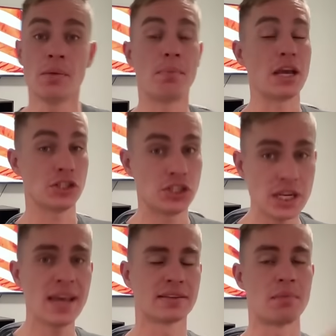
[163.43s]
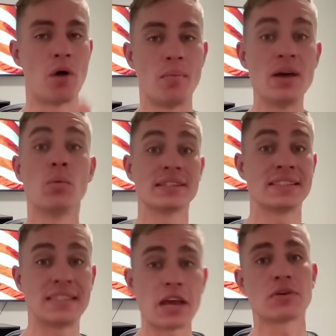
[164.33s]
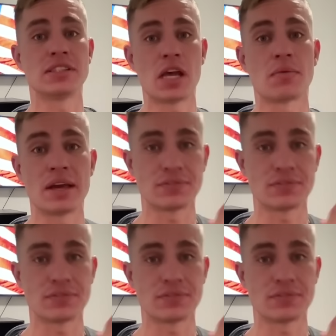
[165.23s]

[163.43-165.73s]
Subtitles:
But she, at the moment, was Secretary